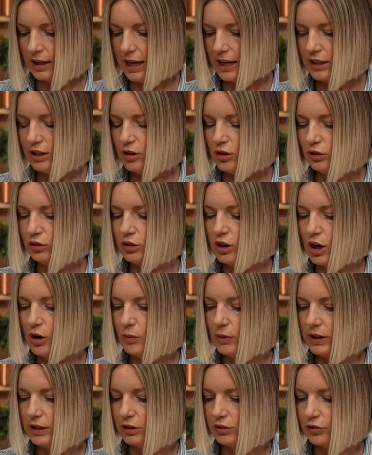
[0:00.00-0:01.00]
And you'll know
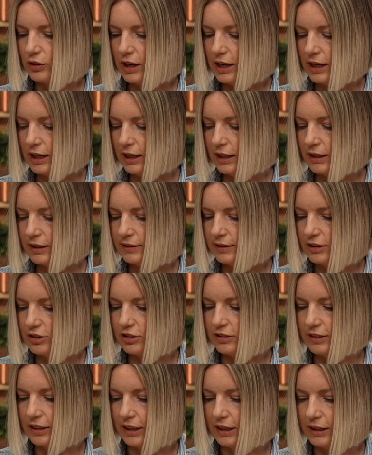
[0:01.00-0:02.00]
when it's ready because it
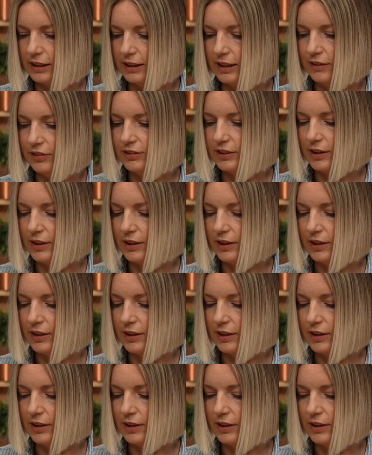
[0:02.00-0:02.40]
just like lifts